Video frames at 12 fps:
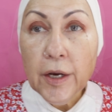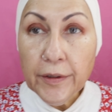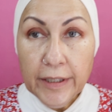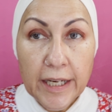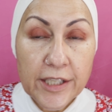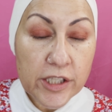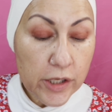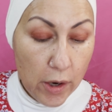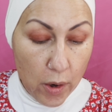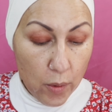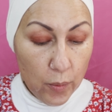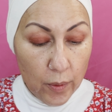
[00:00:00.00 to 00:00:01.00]
Okay,
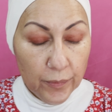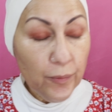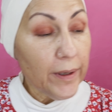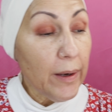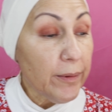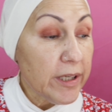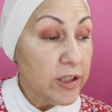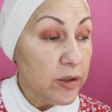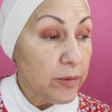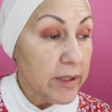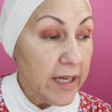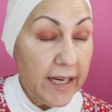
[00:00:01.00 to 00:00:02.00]
so what I want to
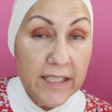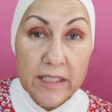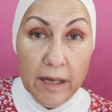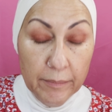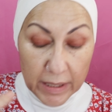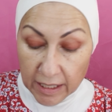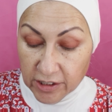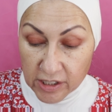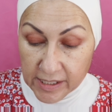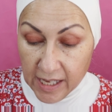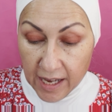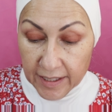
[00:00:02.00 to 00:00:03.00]
do next, I mean, I
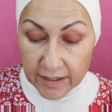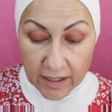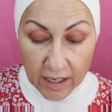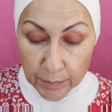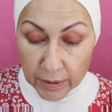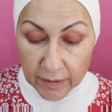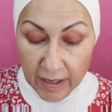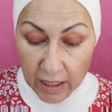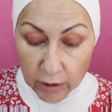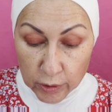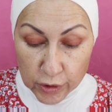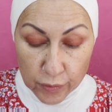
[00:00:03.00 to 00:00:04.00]
just added a couple of
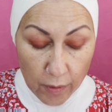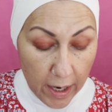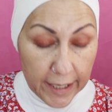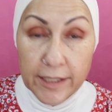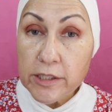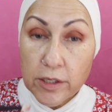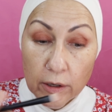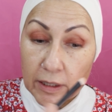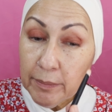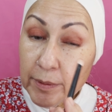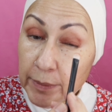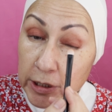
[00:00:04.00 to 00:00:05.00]
colors, right? So
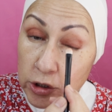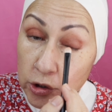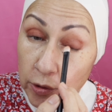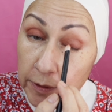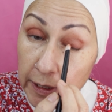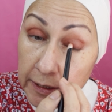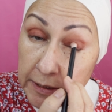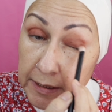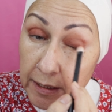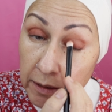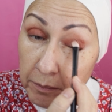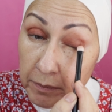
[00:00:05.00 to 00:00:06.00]
let me make sure that
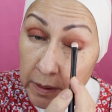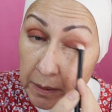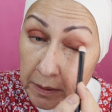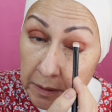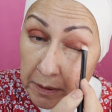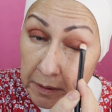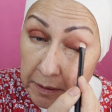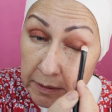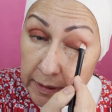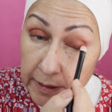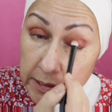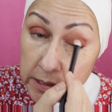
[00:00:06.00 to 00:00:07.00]
um,
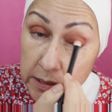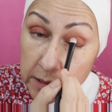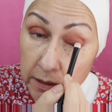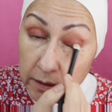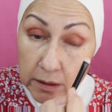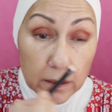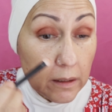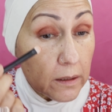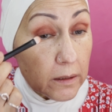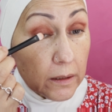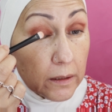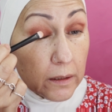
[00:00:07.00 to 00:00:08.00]
that's,
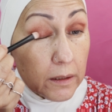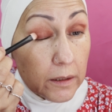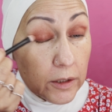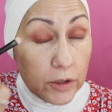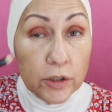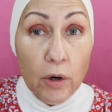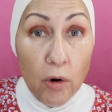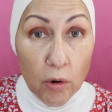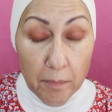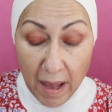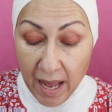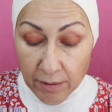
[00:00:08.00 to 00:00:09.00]
they're all
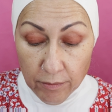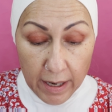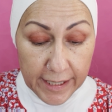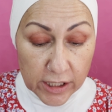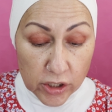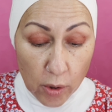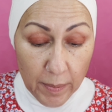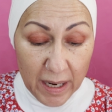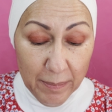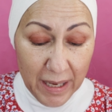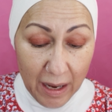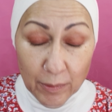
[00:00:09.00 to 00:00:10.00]
matte, right? So, but
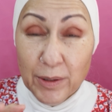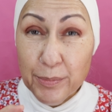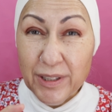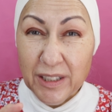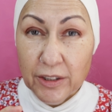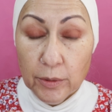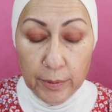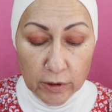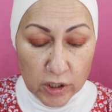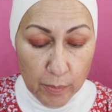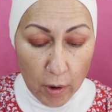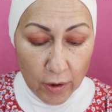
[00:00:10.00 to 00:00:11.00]
I'm gonna, I want to put a little bit
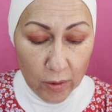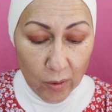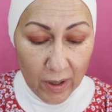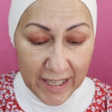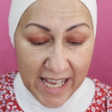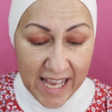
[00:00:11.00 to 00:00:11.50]
of sparkle